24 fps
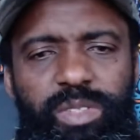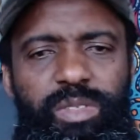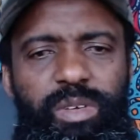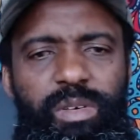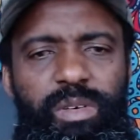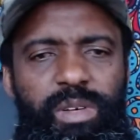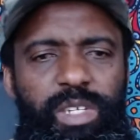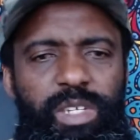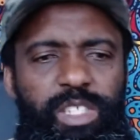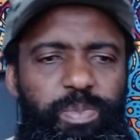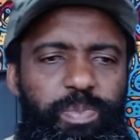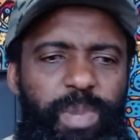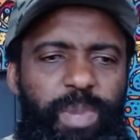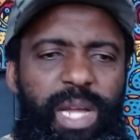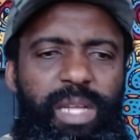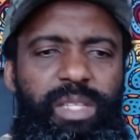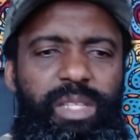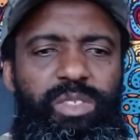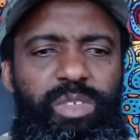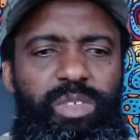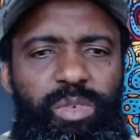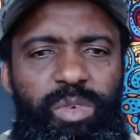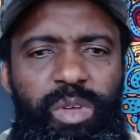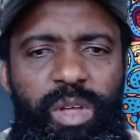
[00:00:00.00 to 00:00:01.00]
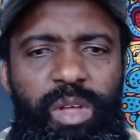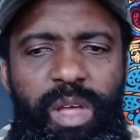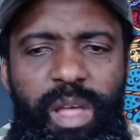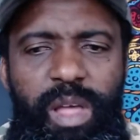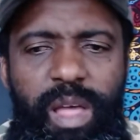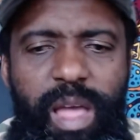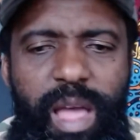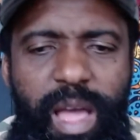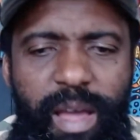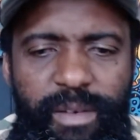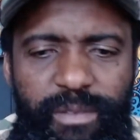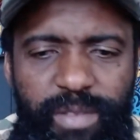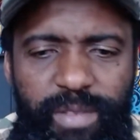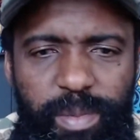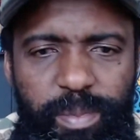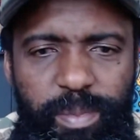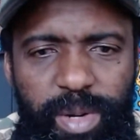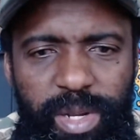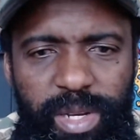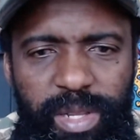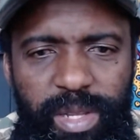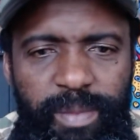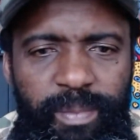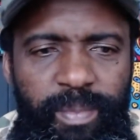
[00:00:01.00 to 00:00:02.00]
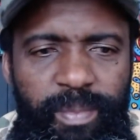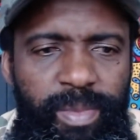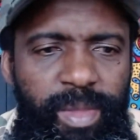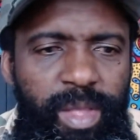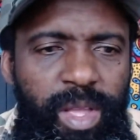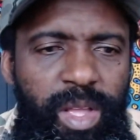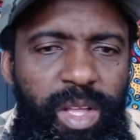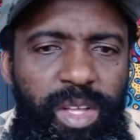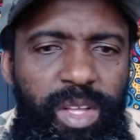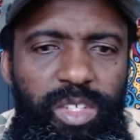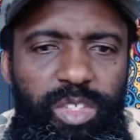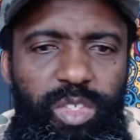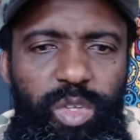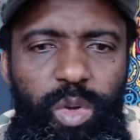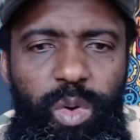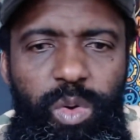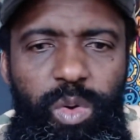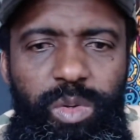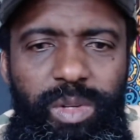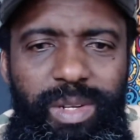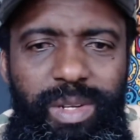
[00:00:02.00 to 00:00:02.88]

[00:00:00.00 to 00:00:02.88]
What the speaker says: So respect to everybody. So